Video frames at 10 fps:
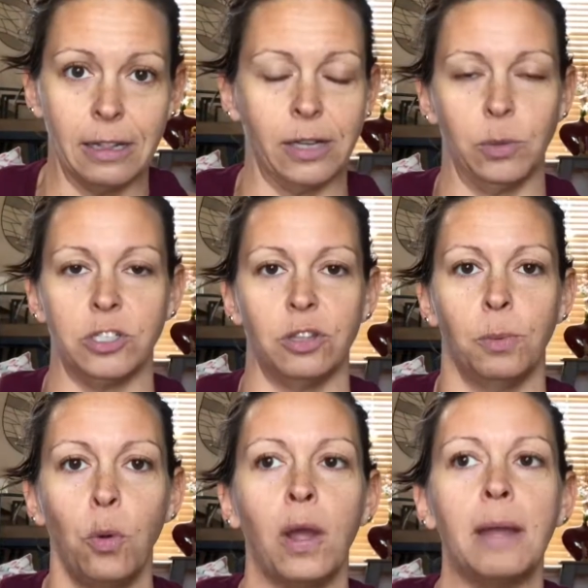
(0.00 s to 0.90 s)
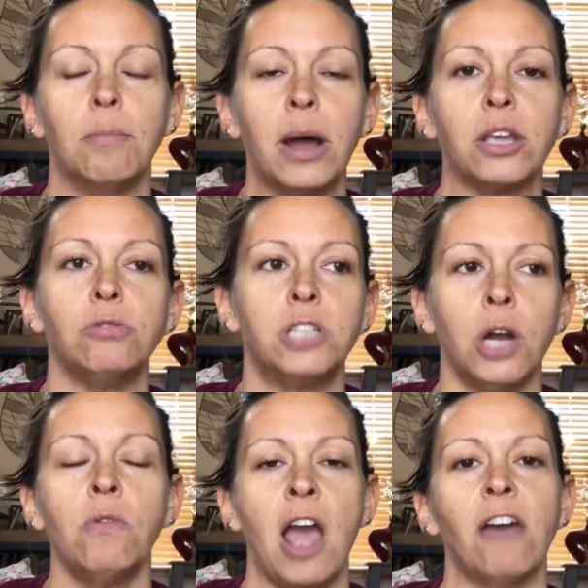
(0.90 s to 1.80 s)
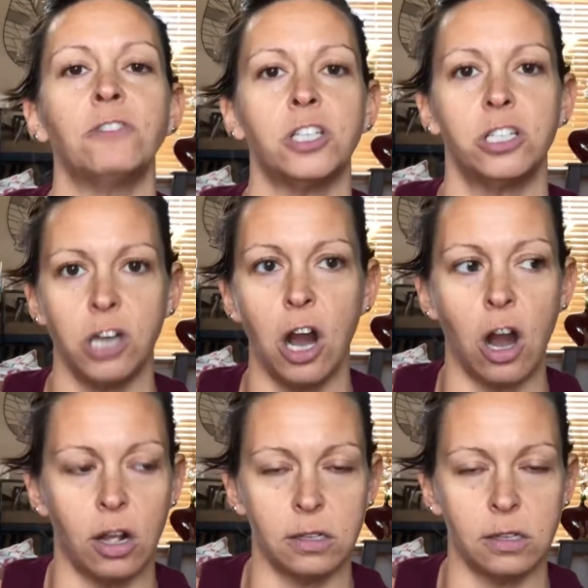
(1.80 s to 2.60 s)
Like, what's the point? But you don't have to start